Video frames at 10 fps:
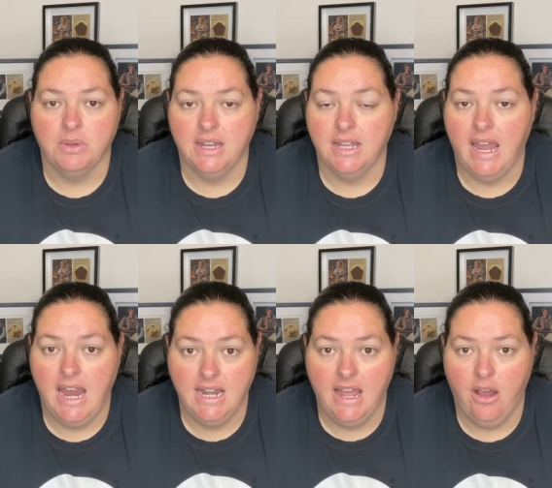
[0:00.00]
getting
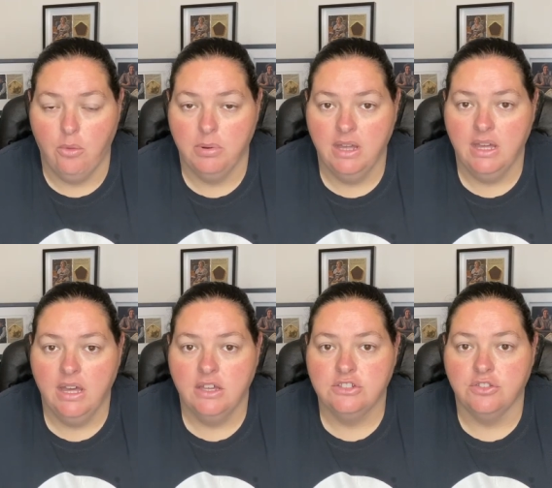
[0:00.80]
any help.
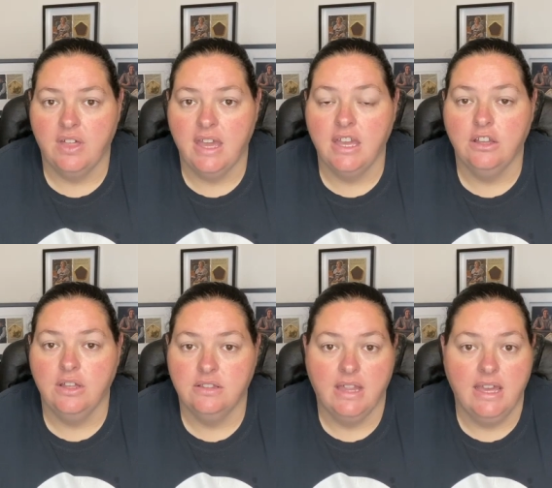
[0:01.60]
So they
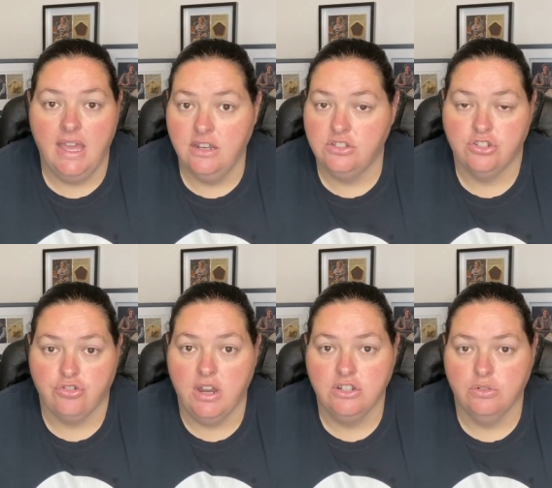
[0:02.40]
they head
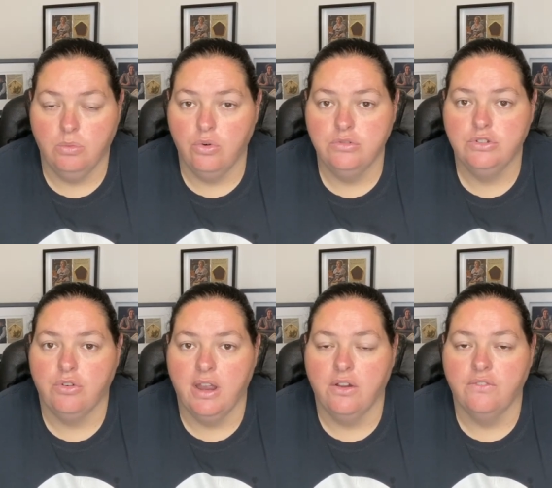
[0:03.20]
straight towards
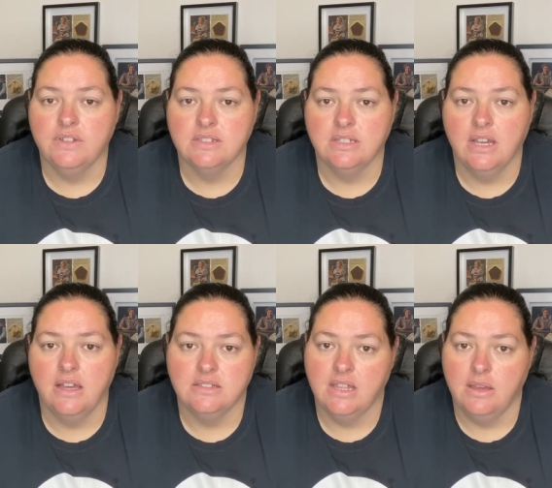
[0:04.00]
Greg, obviously,
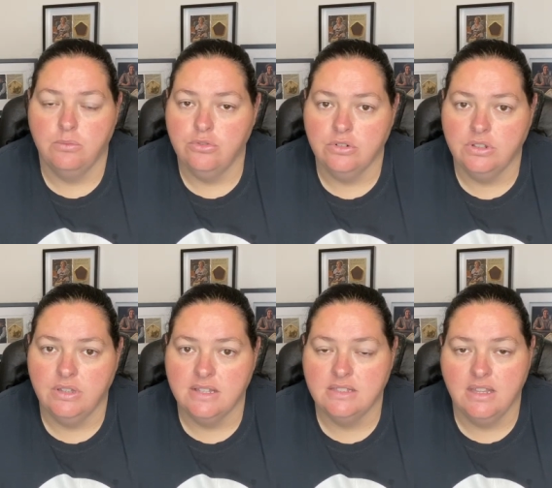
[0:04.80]
as they would.
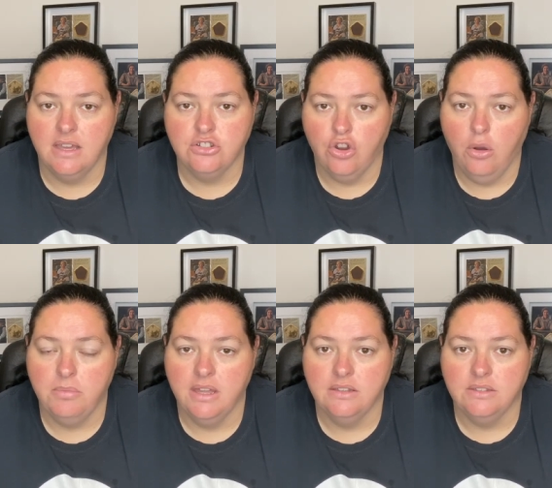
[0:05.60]
That's their
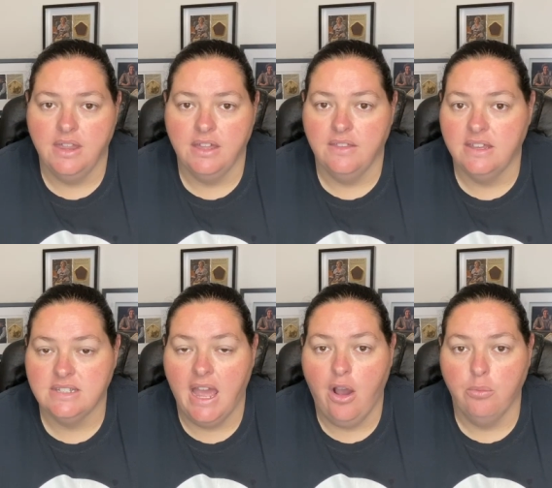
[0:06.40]
job. They're, they're there
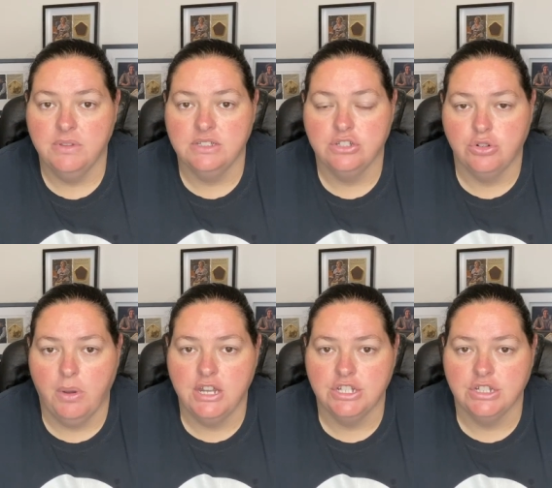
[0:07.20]
to help the
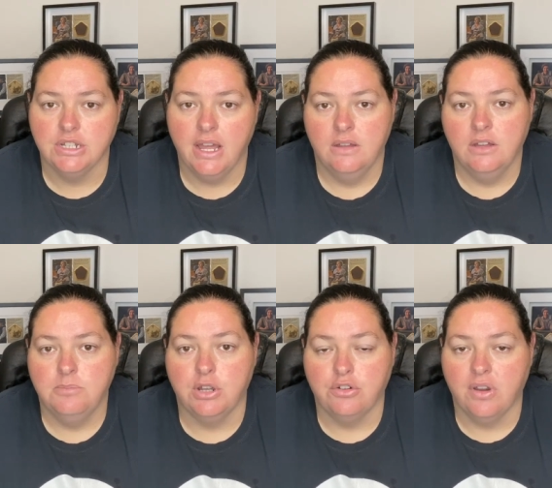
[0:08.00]
situation.
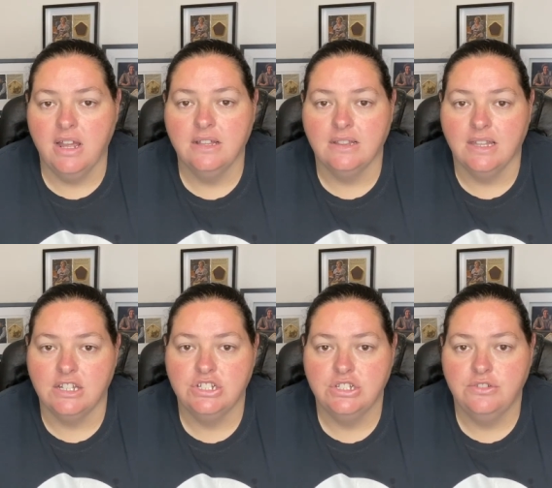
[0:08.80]
But Greg
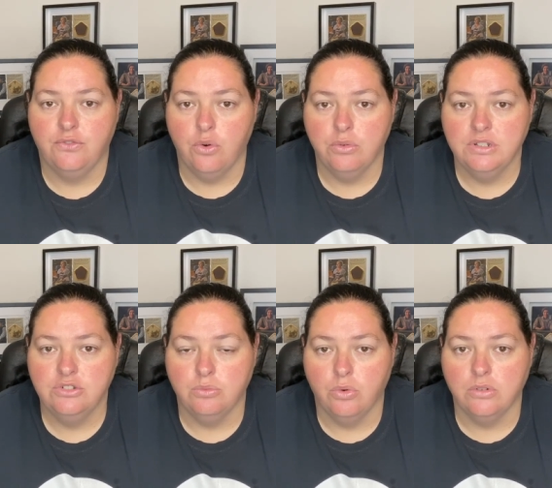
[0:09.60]
lunges forward
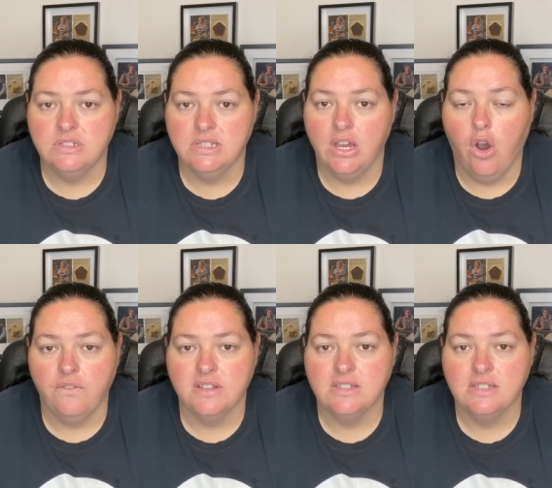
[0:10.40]
towards the
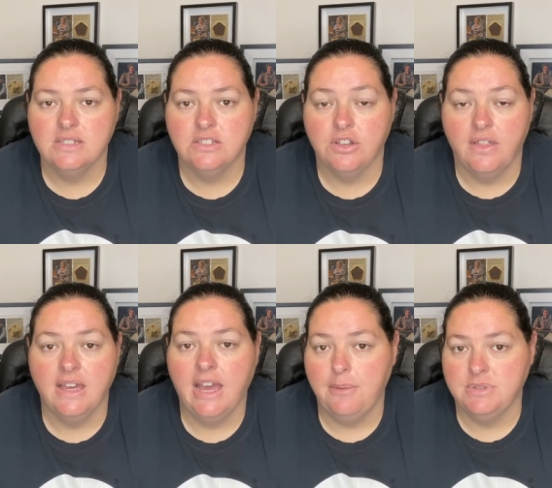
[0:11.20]
officers, so
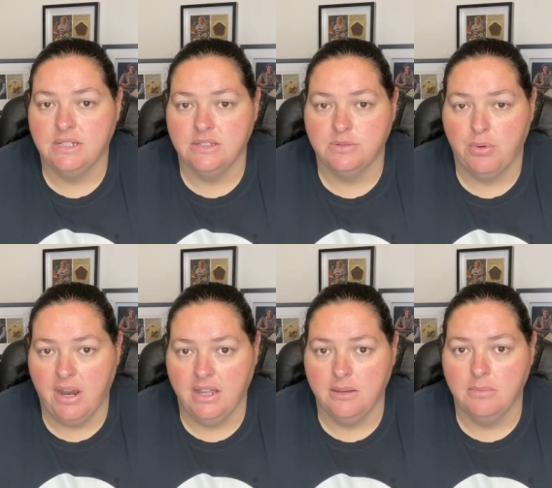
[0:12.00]
they capsicum
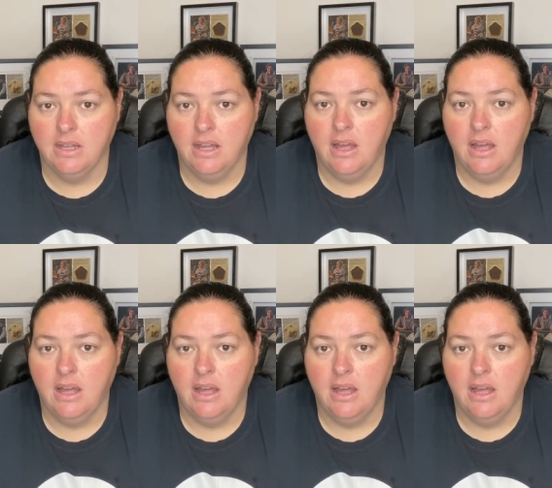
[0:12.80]
spray him.